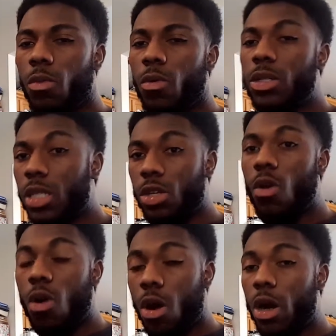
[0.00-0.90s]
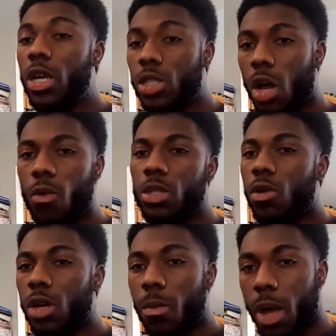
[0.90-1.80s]
But what's in your heart is always
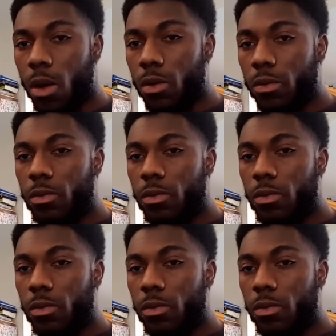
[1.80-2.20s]
going to come out.